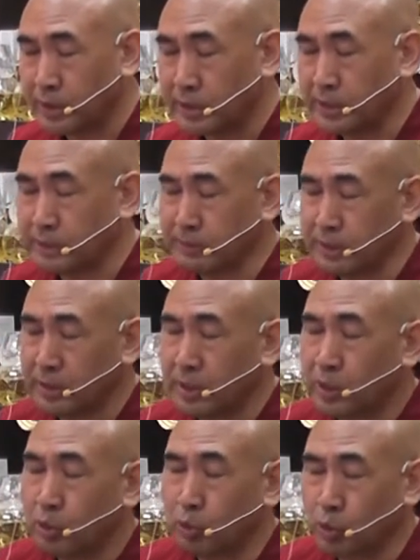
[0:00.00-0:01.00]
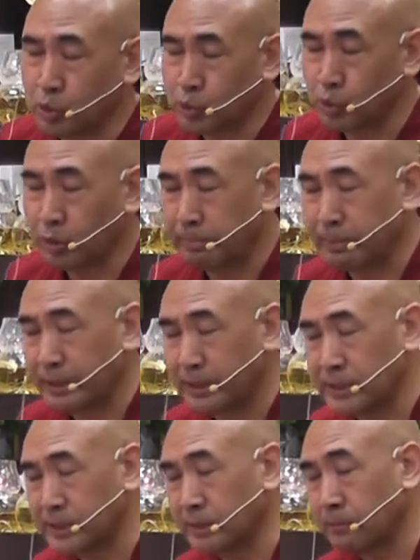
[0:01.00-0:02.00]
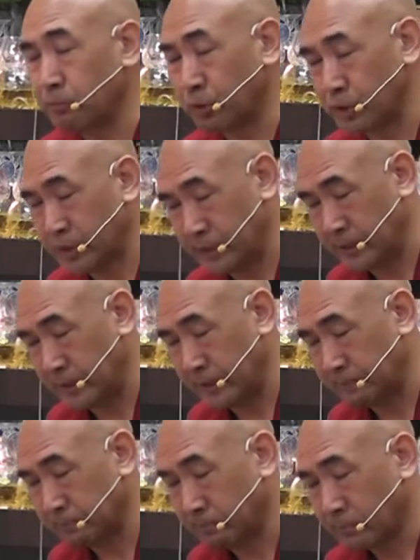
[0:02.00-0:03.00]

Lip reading: That means also you are practicing bodhicitta.